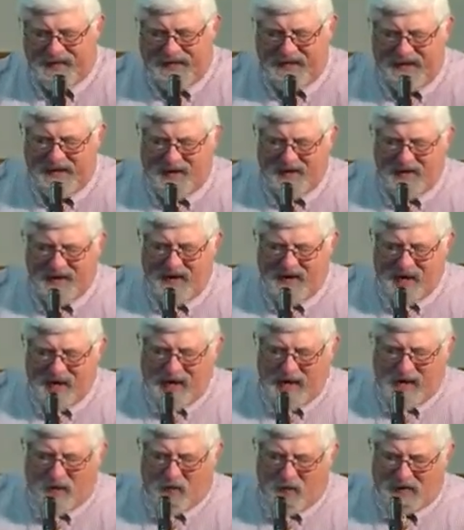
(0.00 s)
in
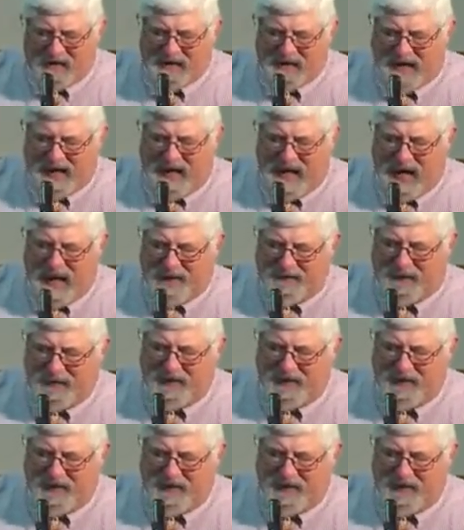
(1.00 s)
what's going to happen